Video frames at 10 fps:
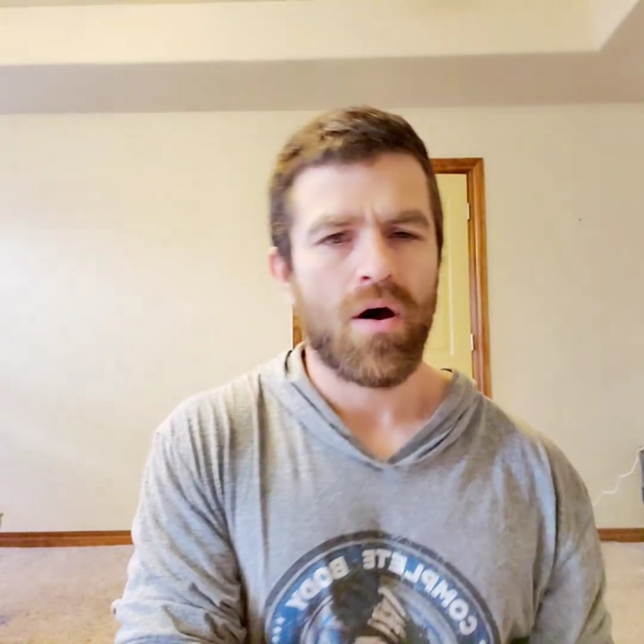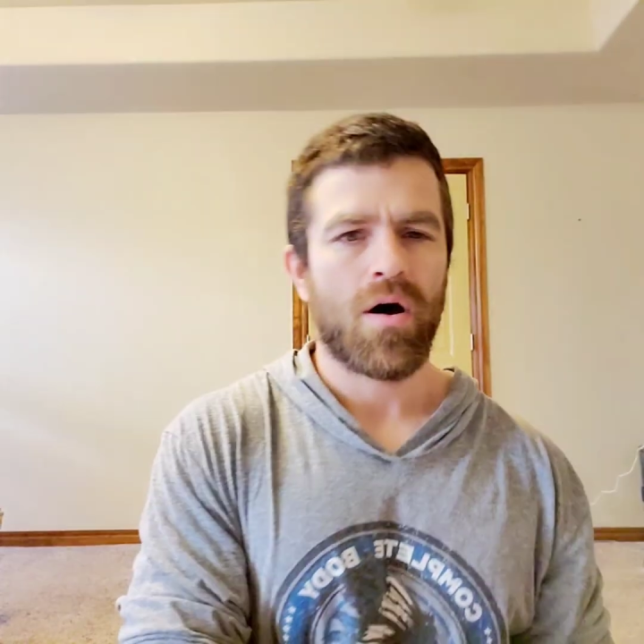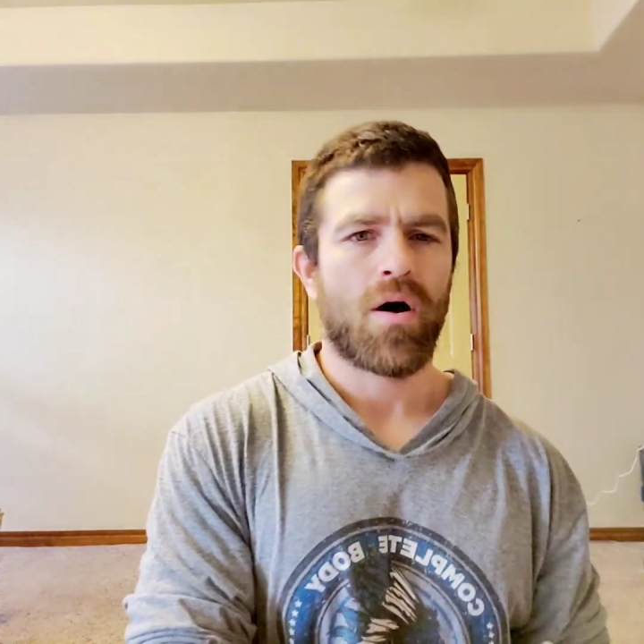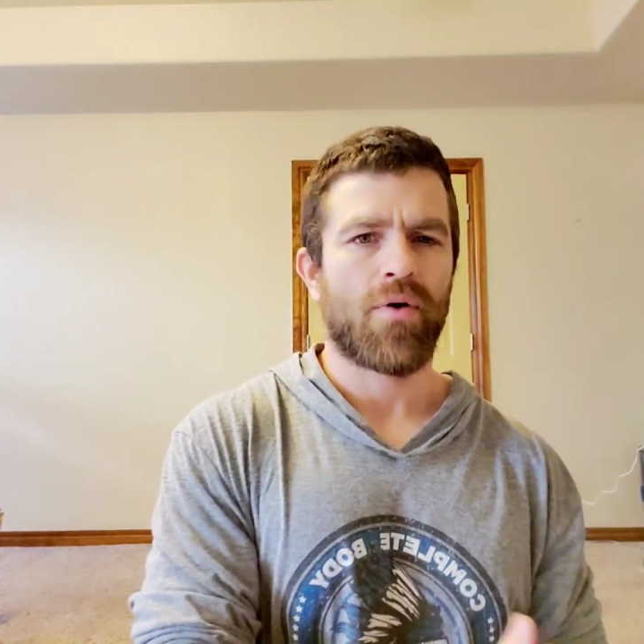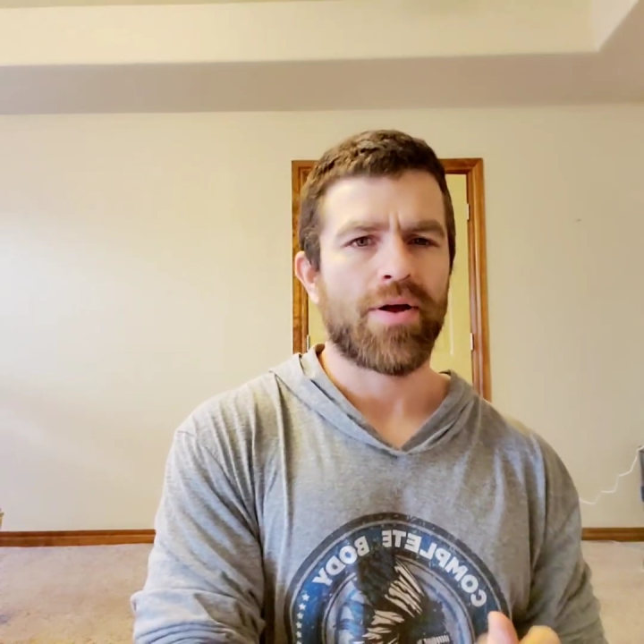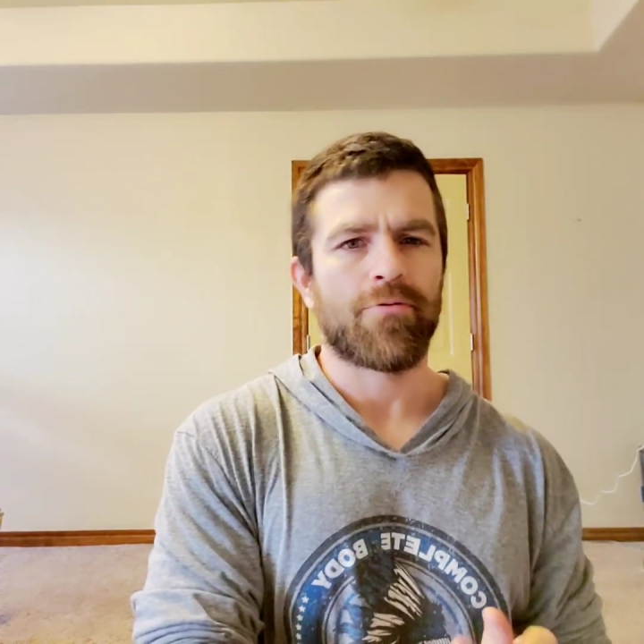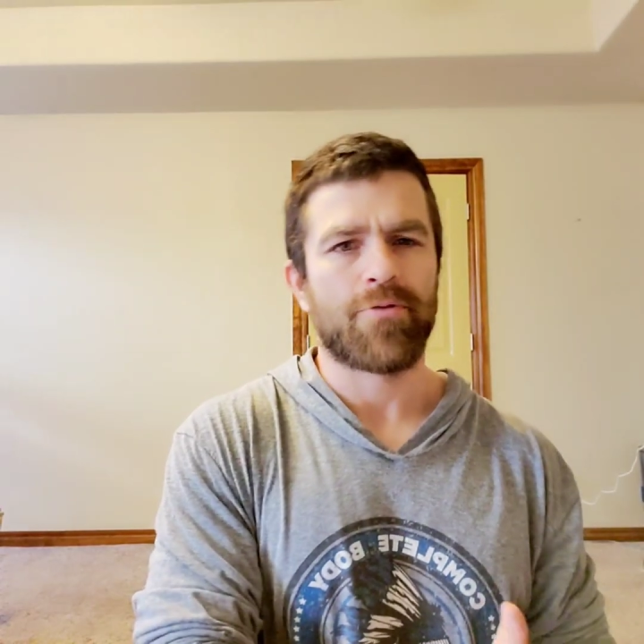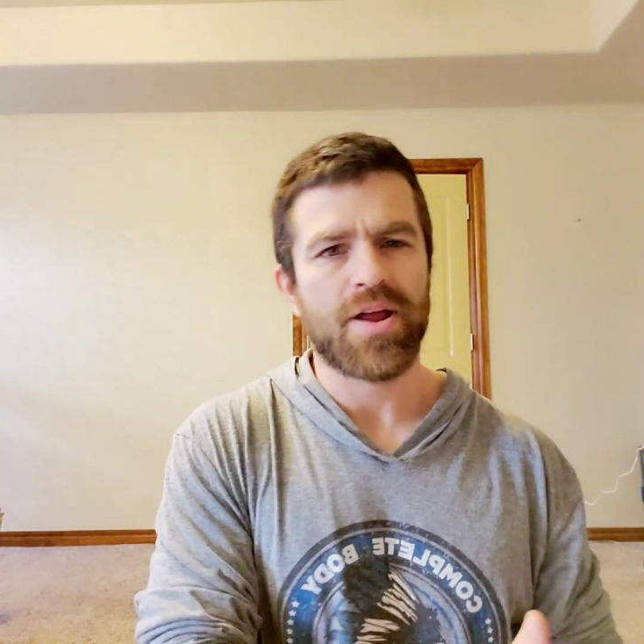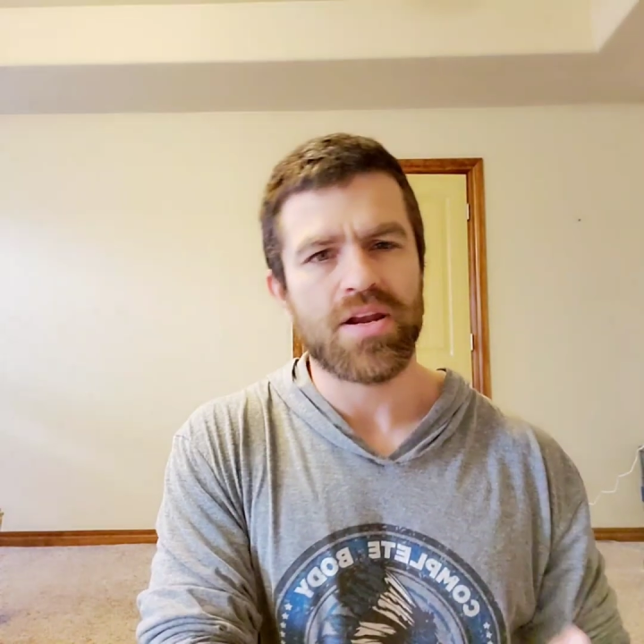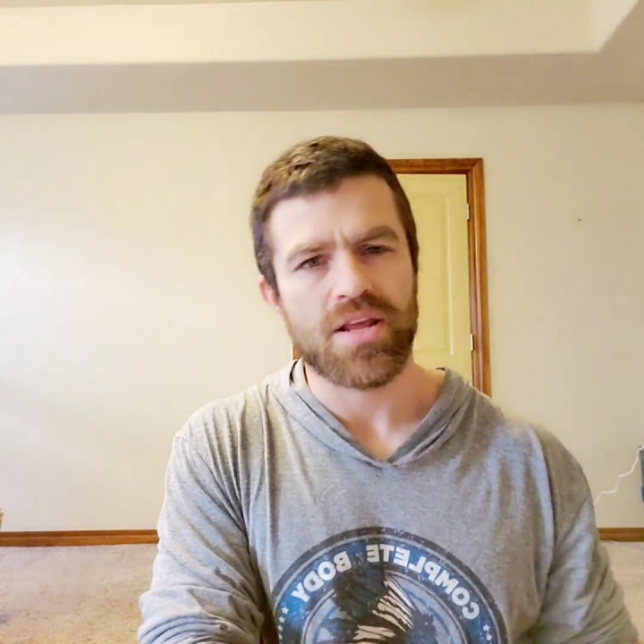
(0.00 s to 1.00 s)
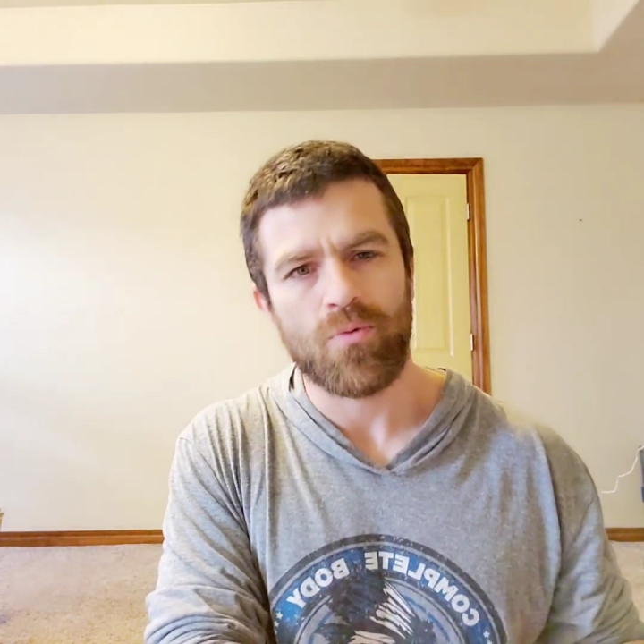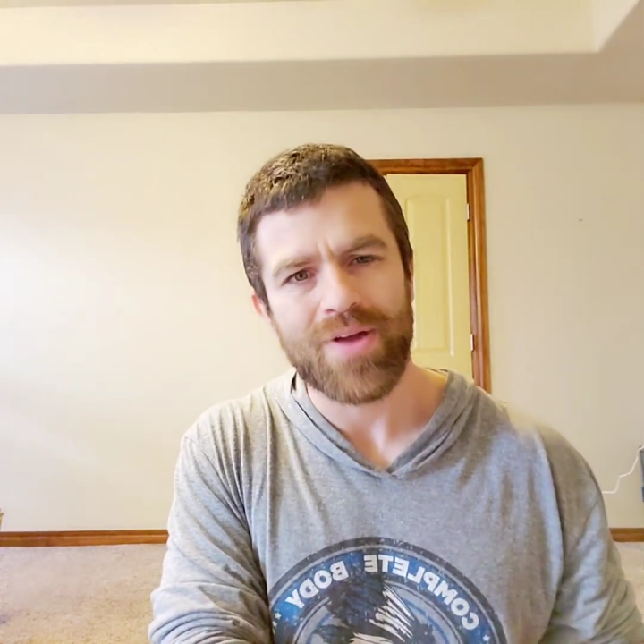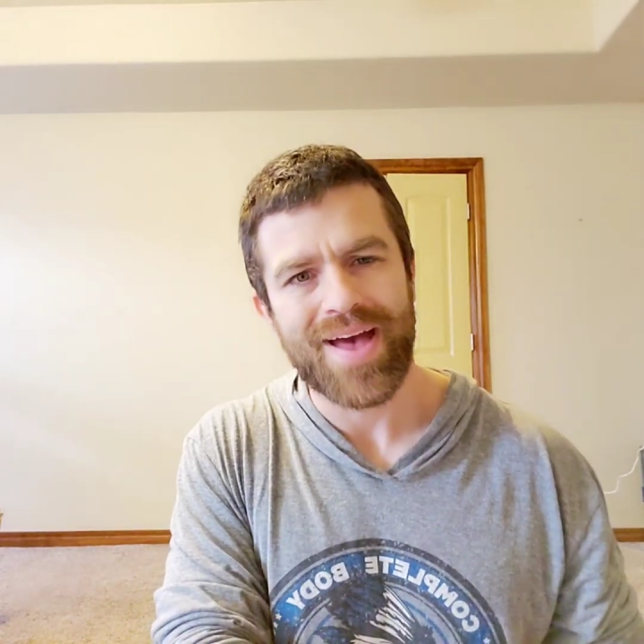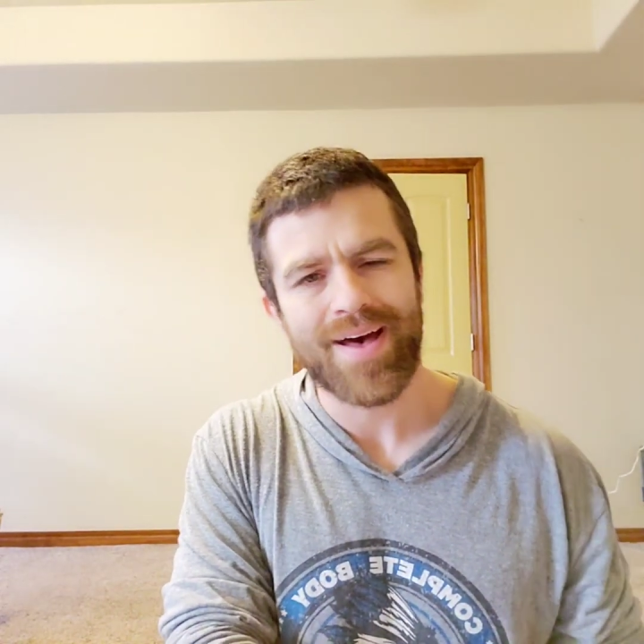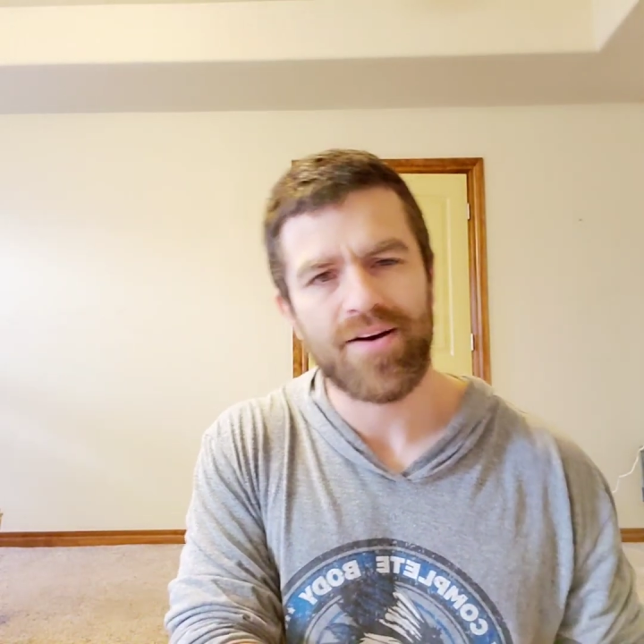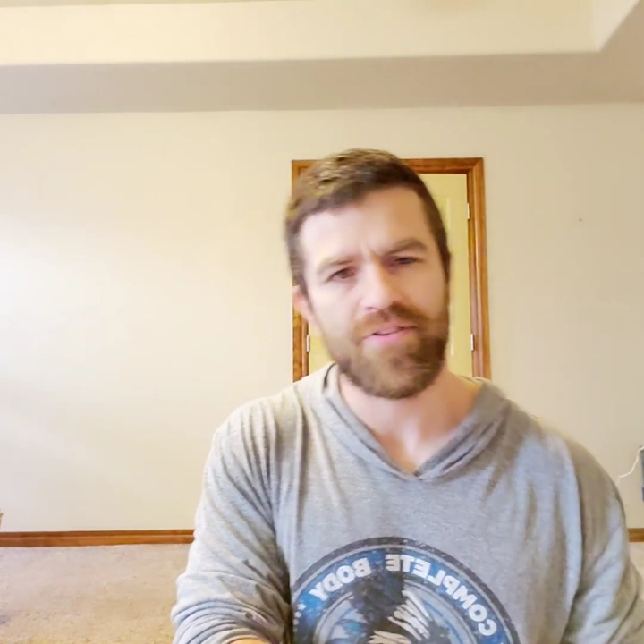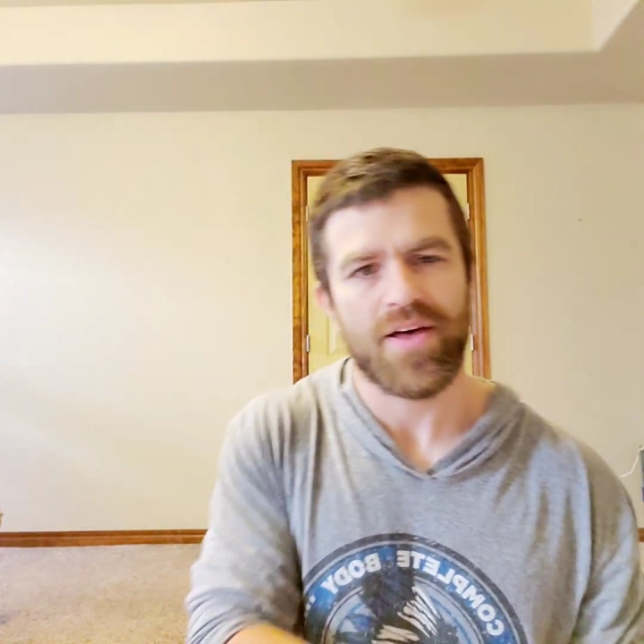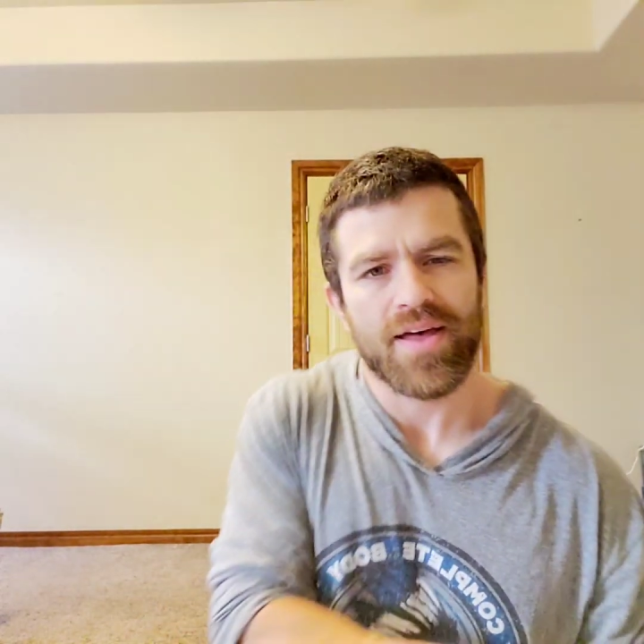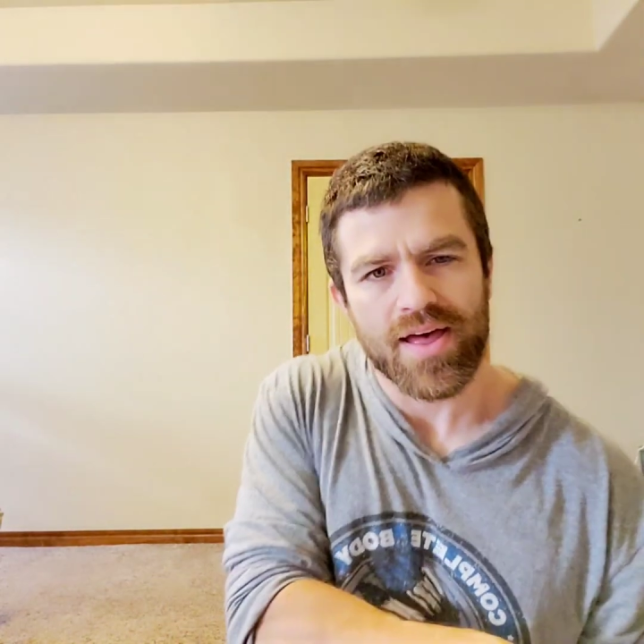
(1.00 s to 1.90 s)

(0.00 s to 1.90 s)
All right, Randy, we have